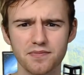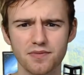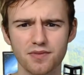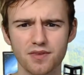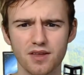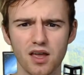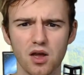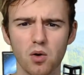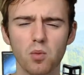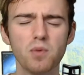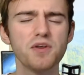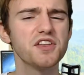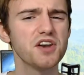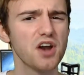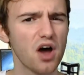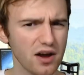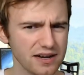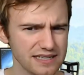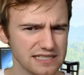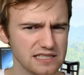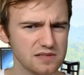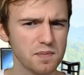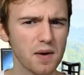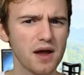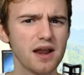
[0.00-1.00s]
With an
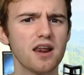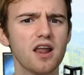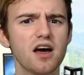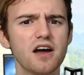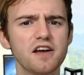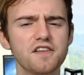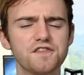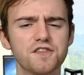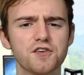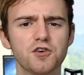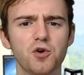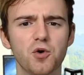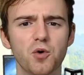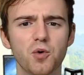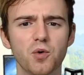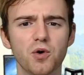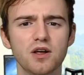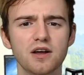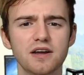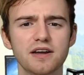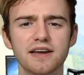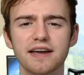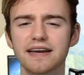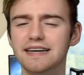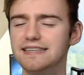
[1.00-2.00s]
EyeSpy Live call,
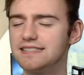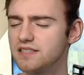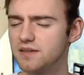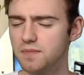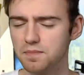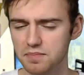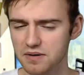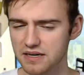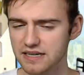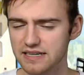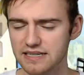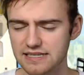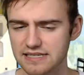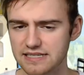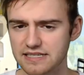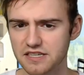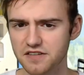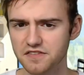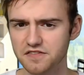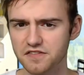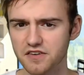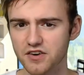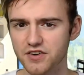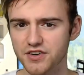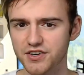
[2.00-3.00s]
it's completely
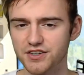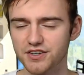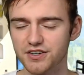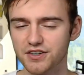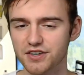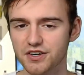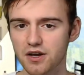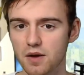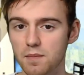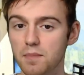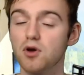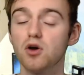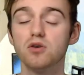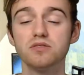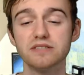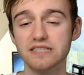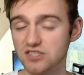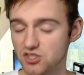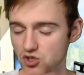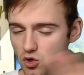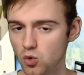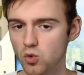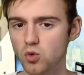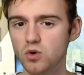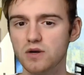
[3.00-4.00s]
different. Because it's
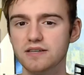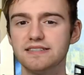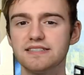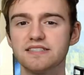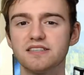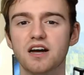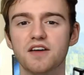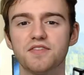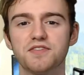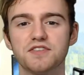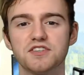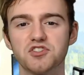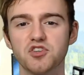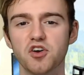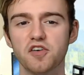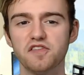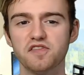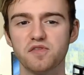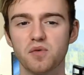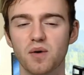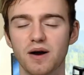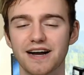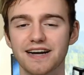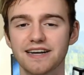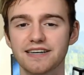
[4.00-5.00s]
all inside the
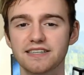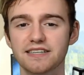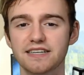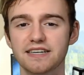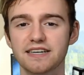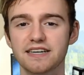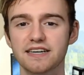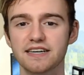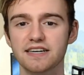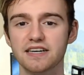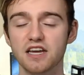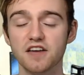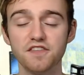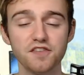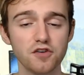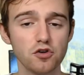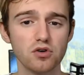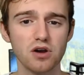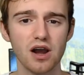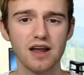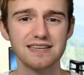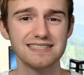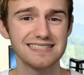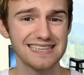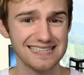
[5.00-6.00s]
software, if your
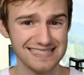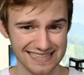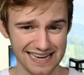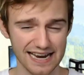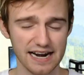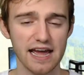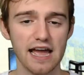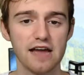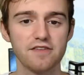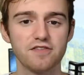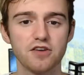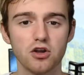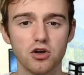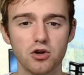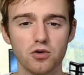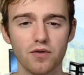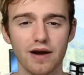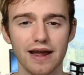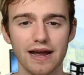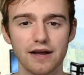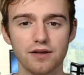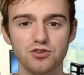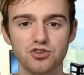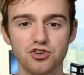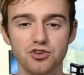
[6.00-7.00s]
client says, can I have a look
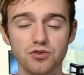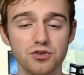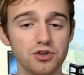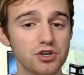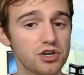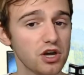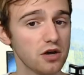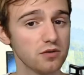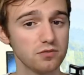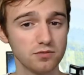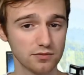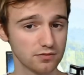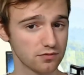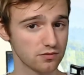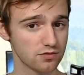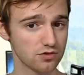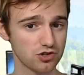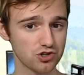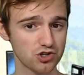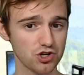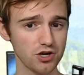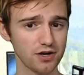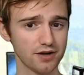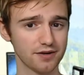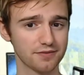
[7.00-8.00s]
around? You can go,
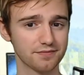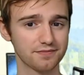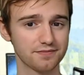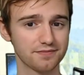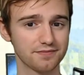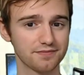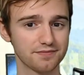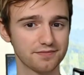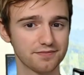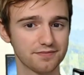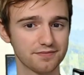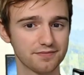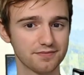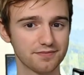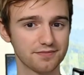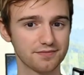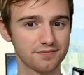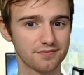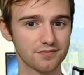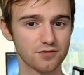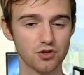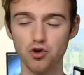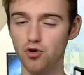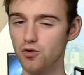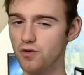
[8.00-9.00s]
sure.
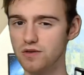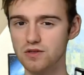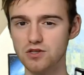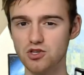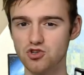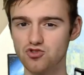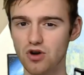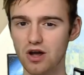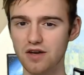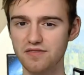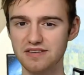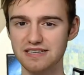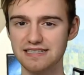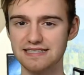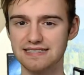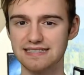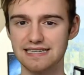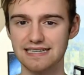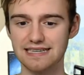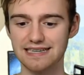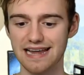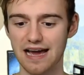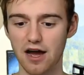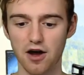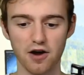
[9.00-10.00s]
You're in the driving seat
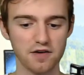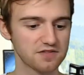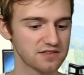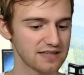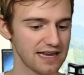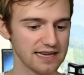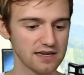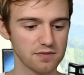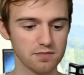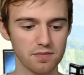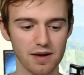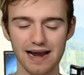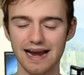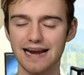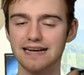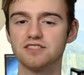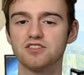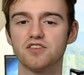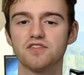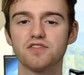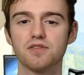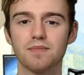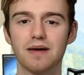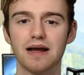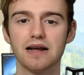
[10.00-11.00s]
now, I've taken my hands off
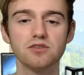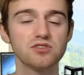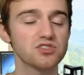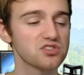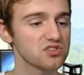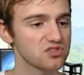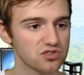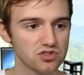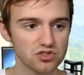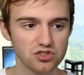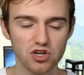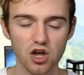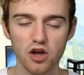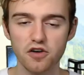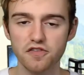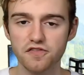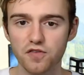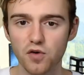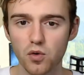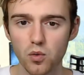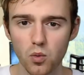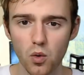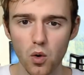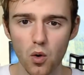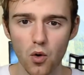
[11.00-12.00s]
the mouse, go for a
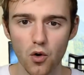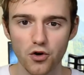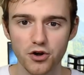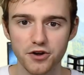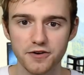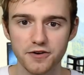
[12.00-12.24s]
walk.